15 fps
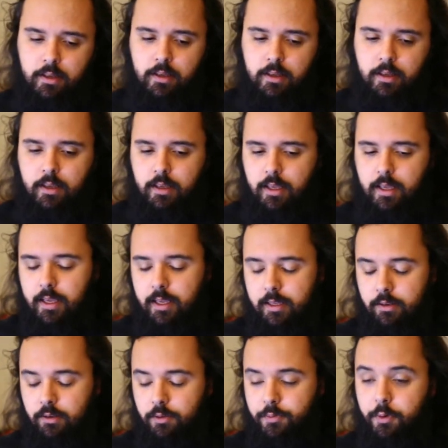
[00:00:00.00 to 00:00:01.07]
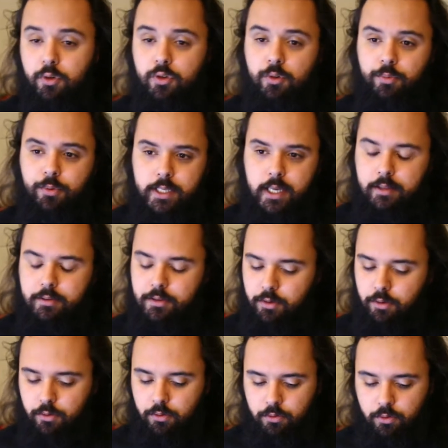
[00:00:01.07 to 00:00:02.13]
and the photo shoot was
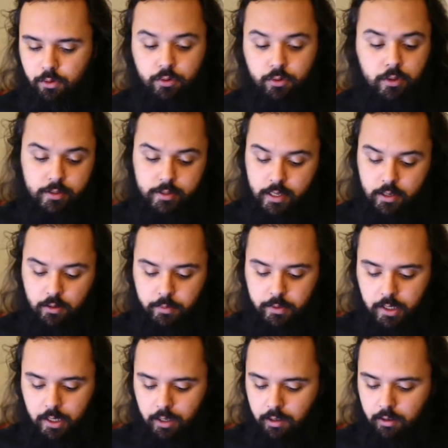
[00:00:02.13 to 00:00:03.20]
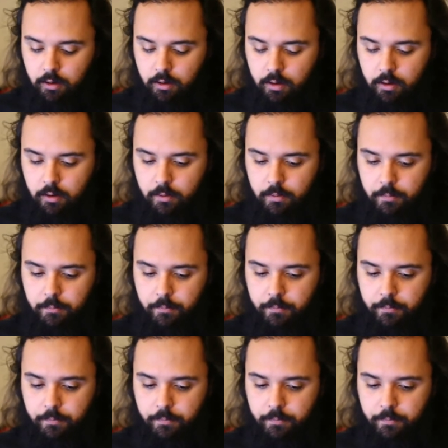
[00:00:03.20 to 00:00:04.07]
cancelled, understandably. And